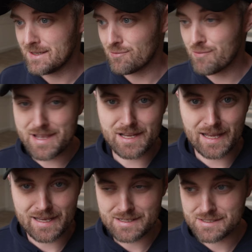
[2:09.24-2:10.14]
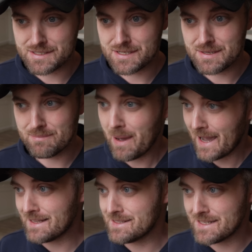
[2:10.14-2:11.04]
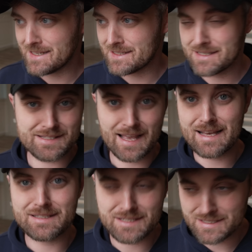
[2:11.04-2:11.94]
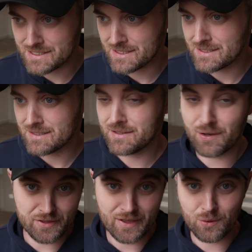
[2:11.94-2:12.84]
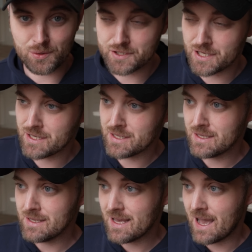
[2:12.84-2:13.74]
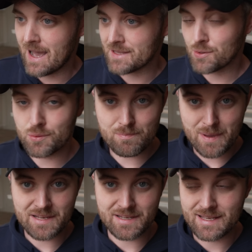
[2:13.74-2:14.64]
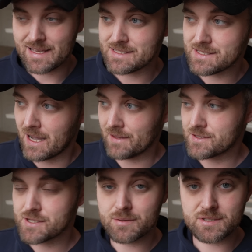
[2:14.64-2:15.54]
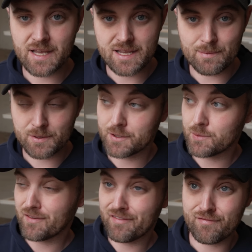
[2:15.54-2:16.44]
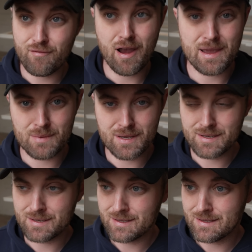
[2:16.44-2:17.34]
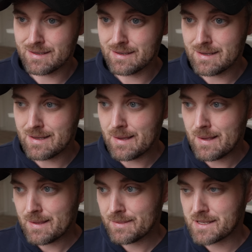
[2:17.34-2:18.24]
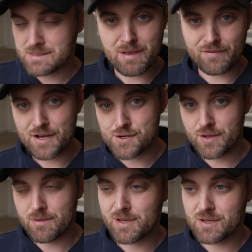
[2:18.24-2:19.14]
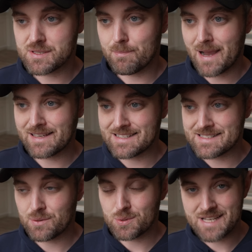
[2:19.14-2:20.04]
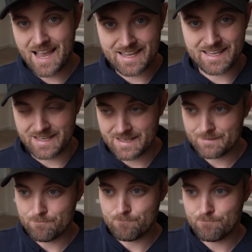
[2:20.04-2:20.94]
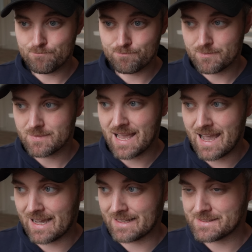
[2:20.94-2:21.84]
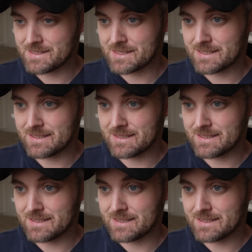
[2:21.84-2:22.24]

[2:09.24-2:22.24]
reglazed, painted, sanded, not in that order, and all the beading is done. So today I'm going to do the frame. There's a bit of an issue though because the paint is still tacky and